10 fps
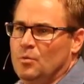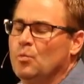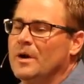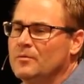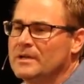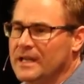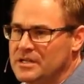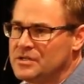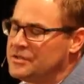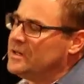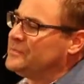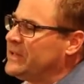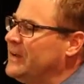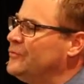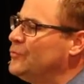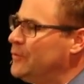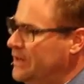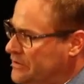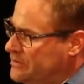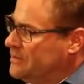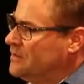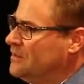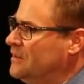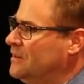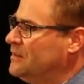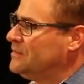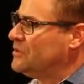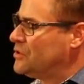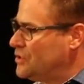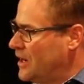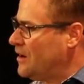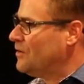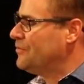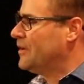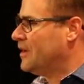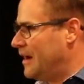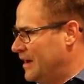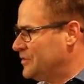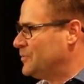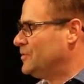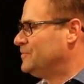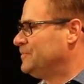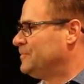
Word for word: what relationships I've risked to share the gospel.